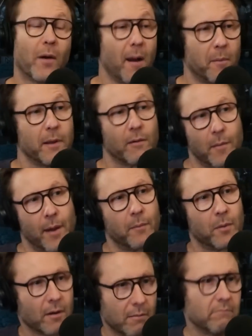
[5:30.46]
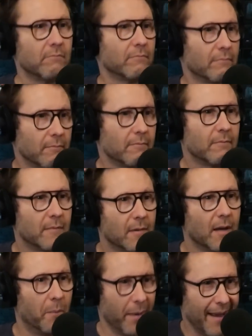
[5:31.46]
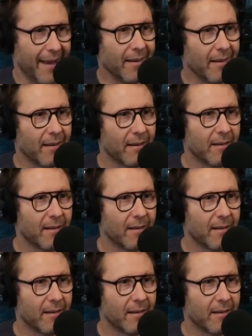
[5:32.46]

probably remember a bit.